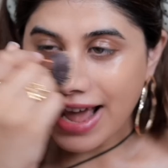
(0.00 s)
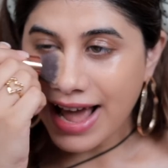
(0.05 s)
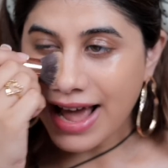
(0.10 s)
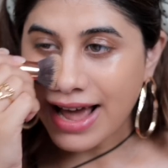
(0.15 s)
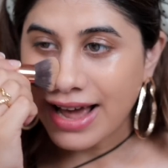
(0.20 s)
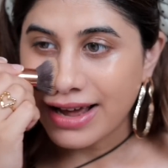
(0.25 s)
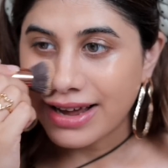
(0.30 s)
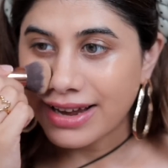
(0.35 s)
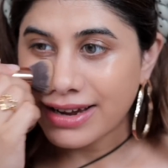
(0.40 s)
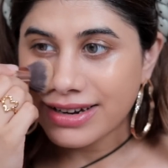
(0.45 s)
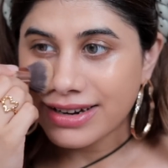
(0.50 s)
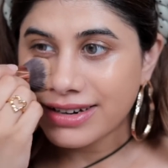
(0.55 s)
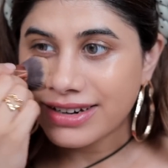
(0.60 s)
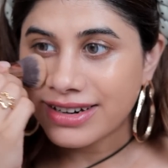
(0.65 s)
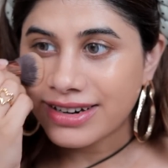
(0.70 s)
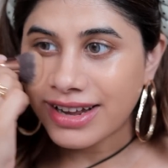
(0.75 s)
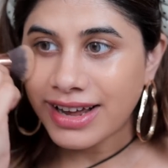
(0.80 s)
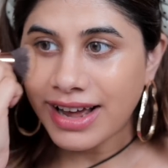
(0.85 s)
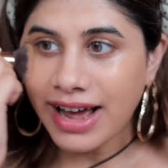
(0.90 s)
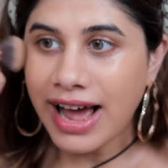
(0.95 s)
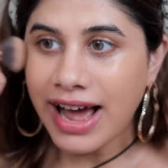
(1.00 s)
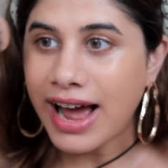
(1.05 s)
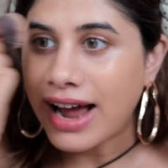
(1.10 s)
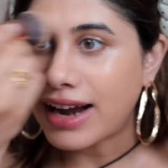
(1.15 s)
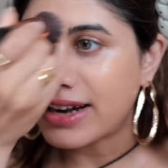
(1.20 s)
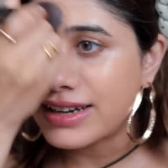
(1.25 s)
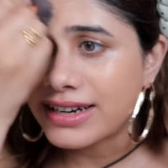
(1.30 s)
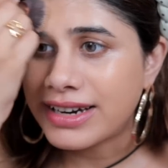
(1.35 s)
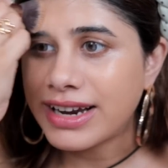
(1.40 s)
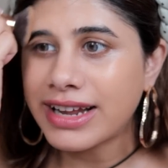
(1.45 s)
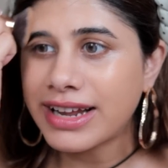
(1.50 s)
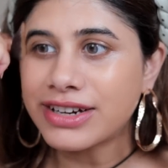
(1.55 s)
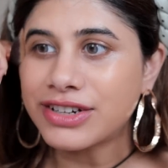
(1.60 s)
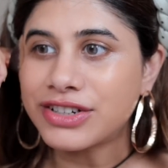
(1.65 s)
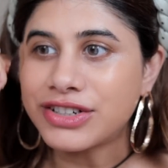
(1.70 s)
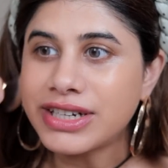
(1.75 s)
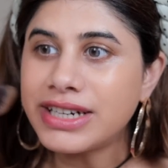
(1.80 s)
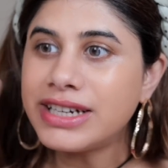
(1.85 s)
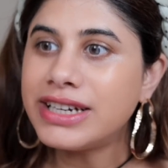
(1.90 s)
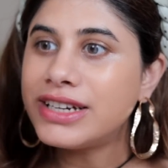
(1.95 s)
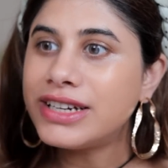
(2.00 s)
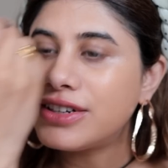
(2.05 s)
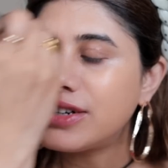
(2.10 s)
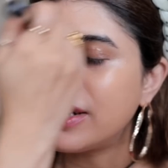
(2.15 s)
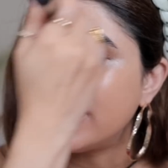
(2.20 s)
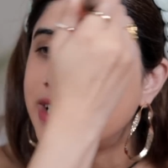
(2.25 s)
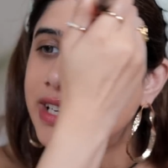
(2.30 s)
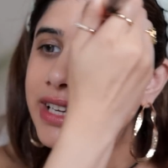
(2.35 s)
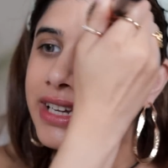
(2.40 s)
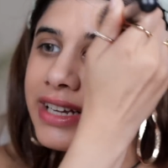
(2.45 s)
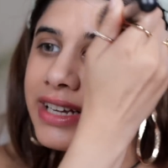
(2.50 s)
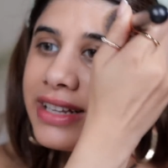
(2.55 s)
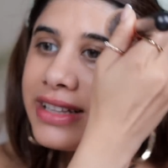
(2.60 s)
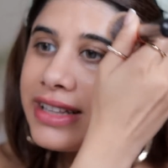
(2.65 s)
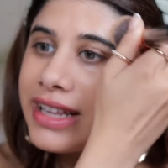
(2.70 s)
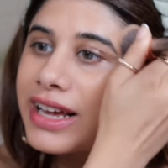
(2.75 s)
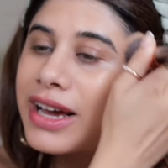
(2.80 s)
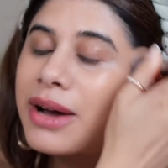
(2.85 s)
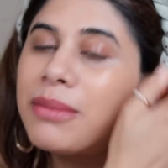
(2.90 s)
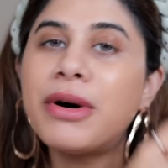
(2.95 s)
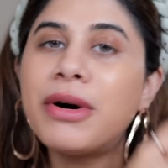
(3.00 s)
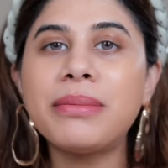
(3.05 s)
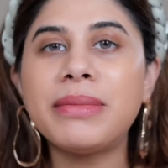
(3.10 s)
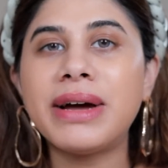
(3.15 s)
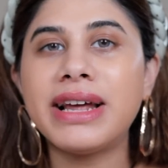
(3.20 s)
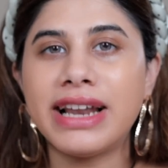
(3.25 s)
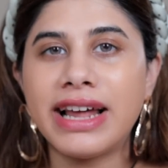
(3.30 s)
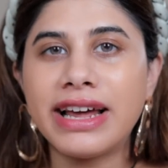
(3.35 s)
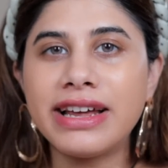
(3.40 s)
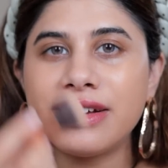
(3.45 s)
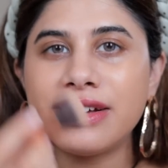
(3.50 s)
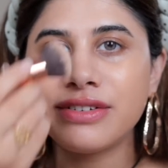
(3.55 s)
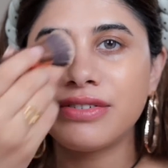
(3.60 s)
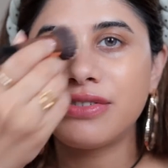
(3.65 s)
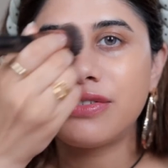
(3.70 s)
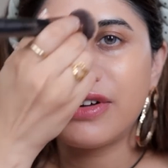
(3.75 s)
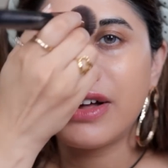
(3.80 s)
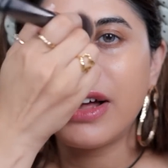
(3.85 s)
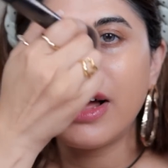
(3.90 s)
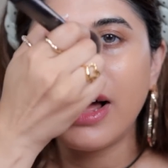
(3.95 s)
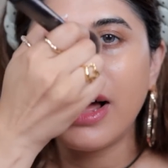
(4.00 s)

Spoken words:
And I had to like really think about my life.